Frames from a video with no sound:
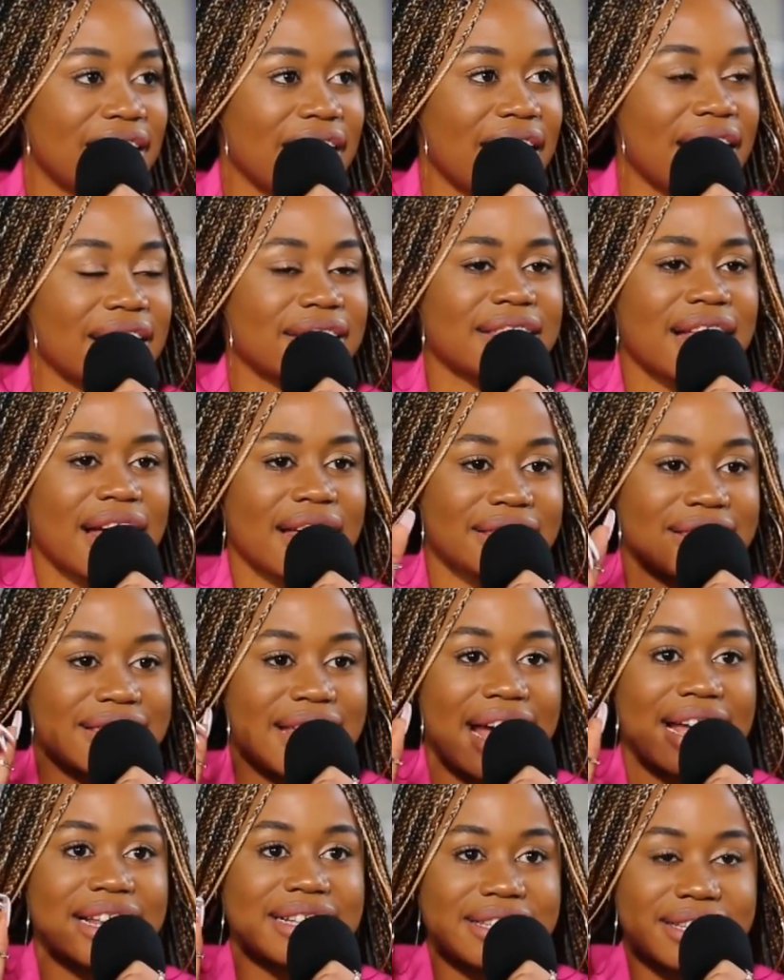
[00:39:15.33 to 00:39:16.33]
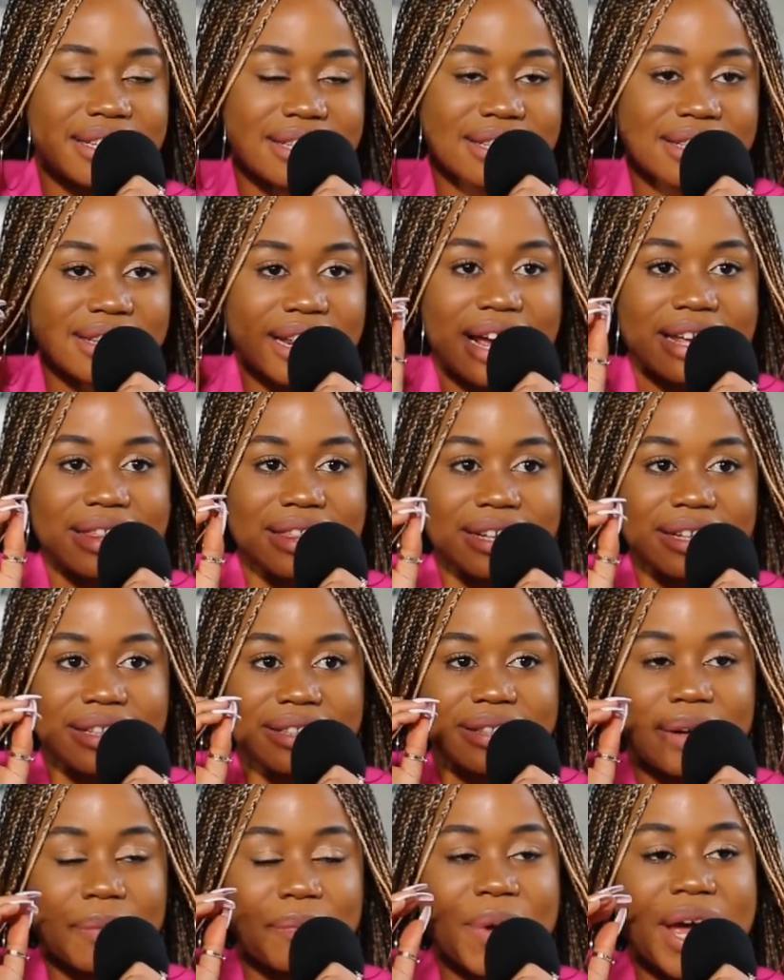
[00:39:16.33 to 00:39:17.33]
And that's like the
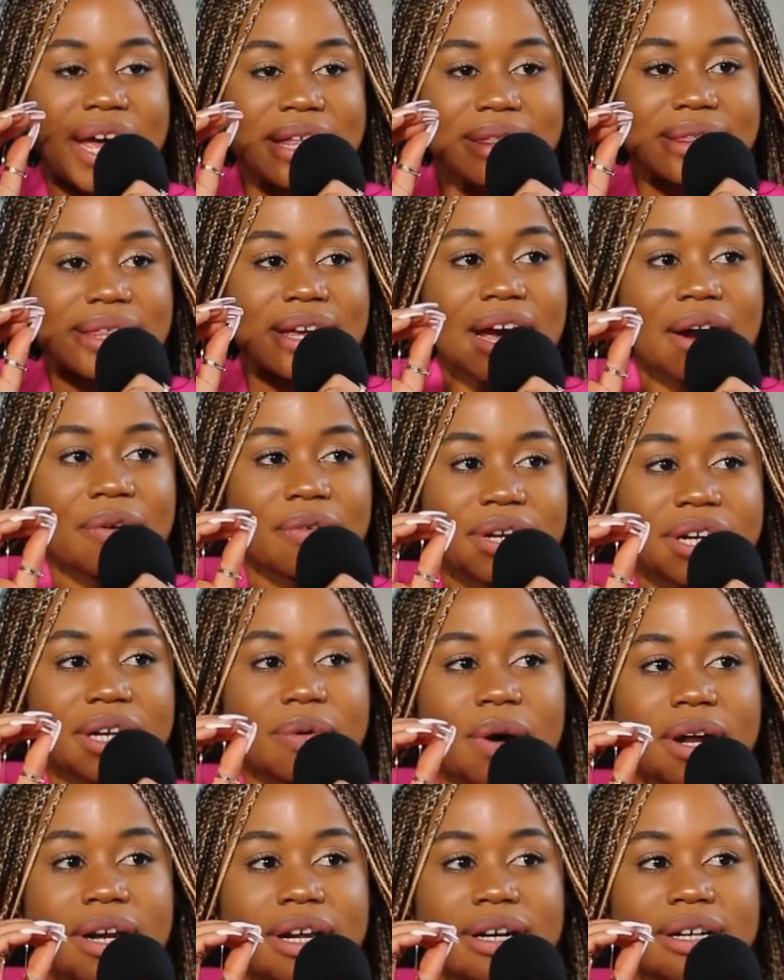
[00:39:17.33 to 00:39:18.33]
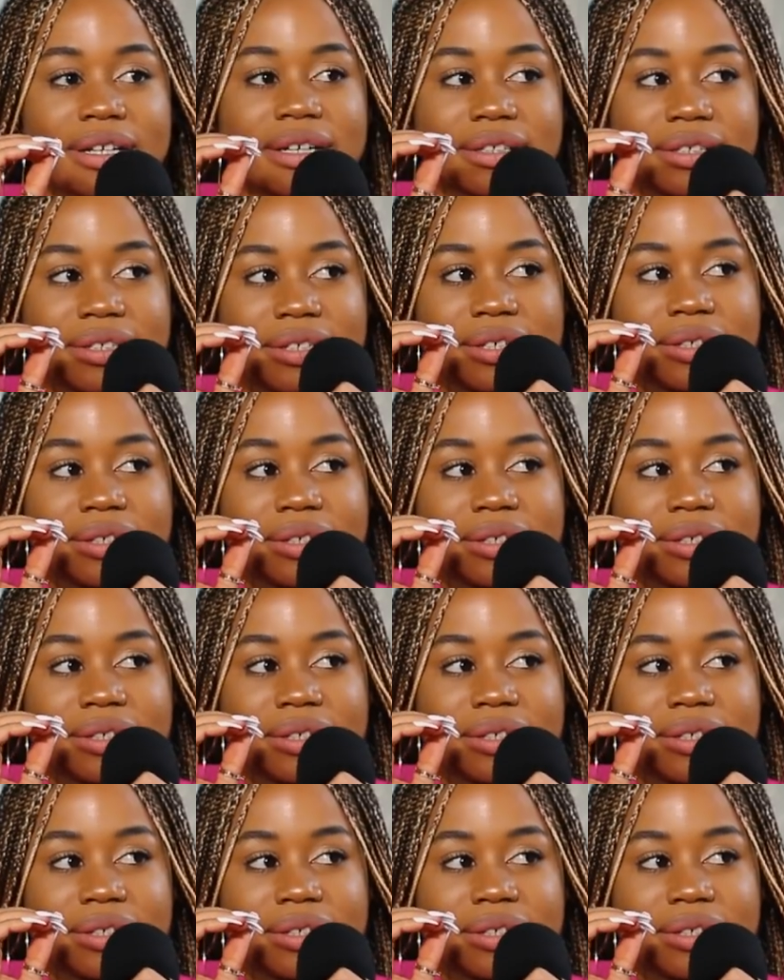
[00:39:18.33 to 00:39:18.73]
main thing I really want to